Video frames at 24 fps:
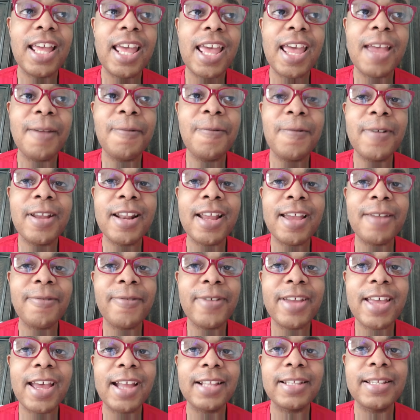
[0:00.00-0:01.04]
and when I
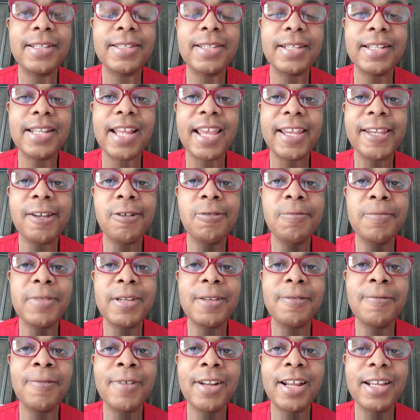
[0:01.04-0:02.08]
reacted to
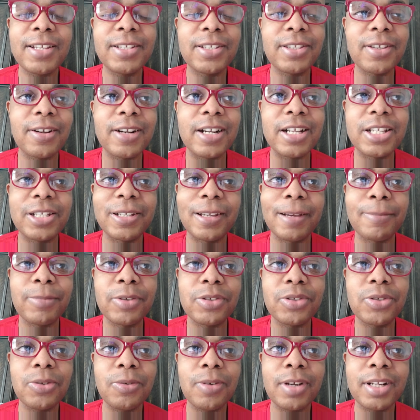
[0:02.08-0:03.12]
Naomi when I started
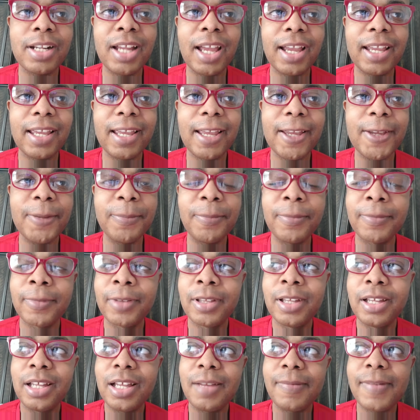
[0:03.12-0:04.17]
Chapter 2 on that game.
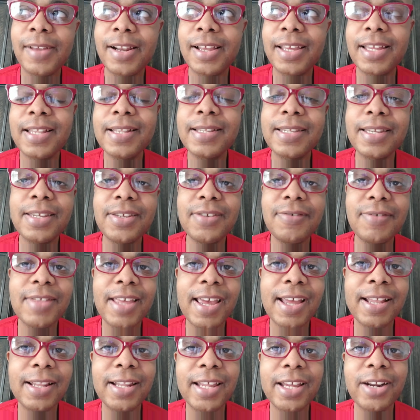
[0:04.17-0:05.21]
I'm going to continue
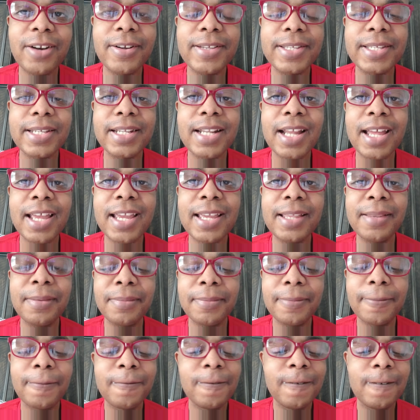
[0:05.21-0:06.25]
that later tonight.
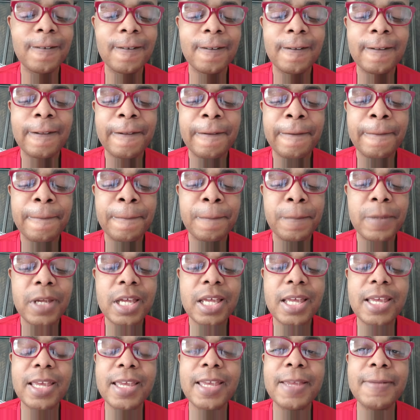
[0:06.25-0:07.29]

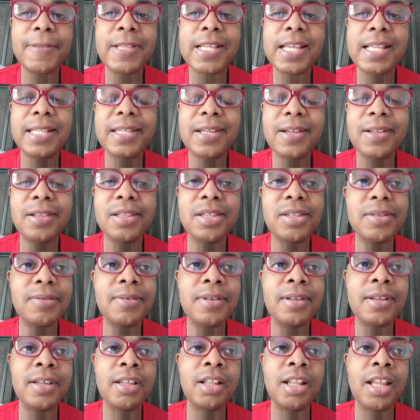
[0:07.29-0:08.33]
It's it's all too
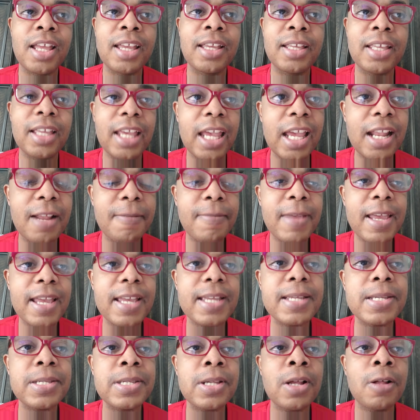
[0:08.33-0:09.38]
good. Like, anime
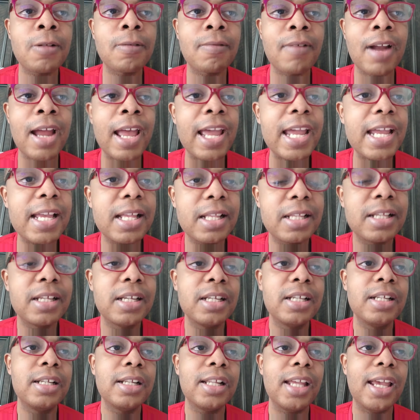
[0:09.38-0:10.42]
is alright.
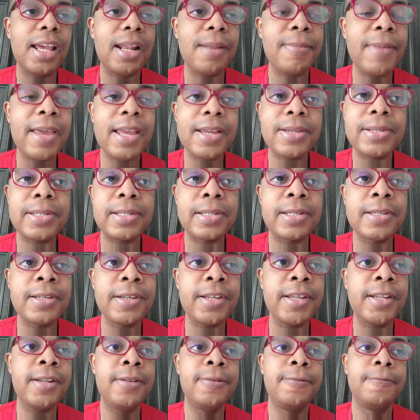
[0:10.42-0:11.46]
Anime is
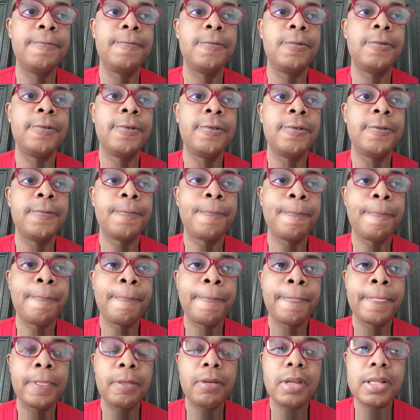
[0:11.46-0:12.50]
good.
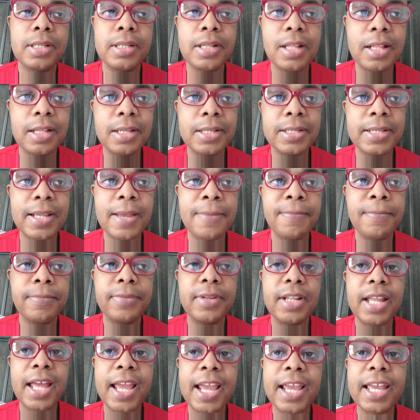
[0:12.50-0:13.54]
as long as I'm
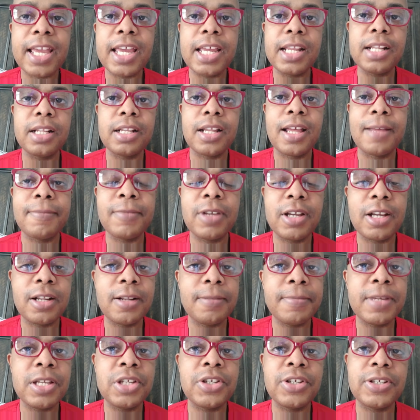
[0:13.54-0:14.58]
playing it, I'm going
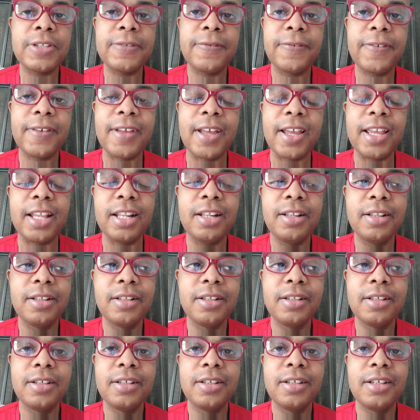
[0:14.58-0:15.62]
to be just fine.
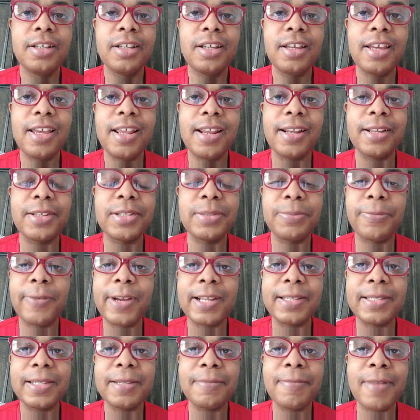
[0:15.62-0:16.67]

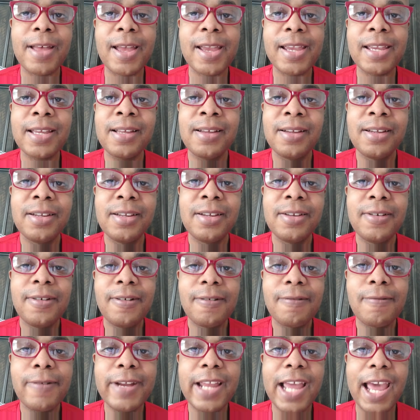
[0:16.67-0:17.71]
Expressing my
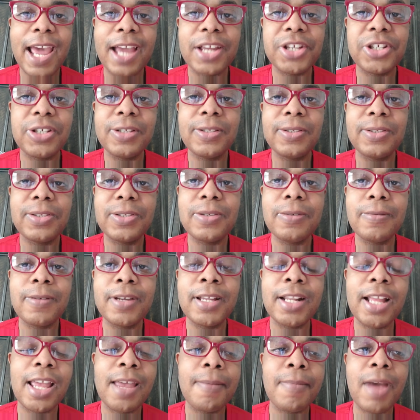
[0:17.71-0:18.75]
reactions to
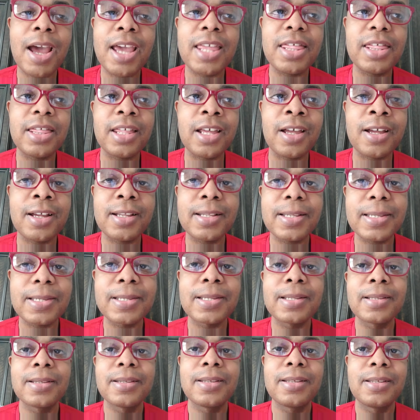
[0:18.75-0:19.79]
it and my
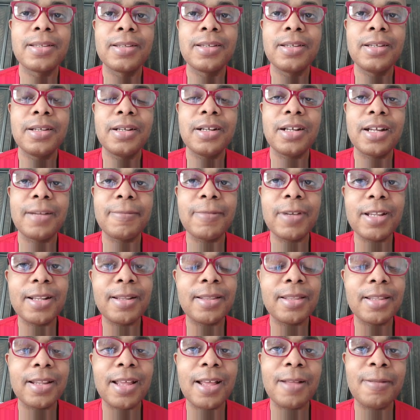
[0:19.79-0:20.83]
thoughts, I'm
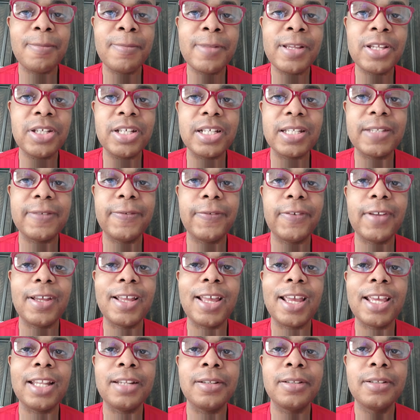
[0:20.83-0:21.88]
gonna, I'll be just
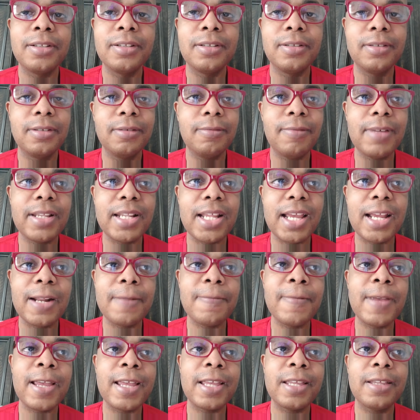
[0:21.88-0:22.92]
fine with
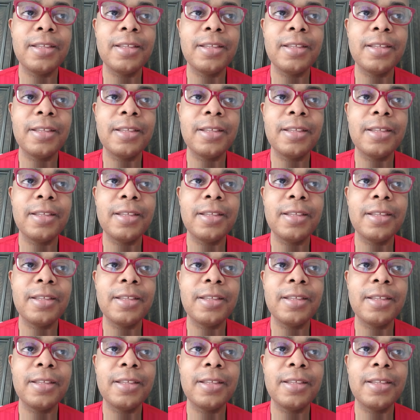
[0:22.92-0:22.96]
anime.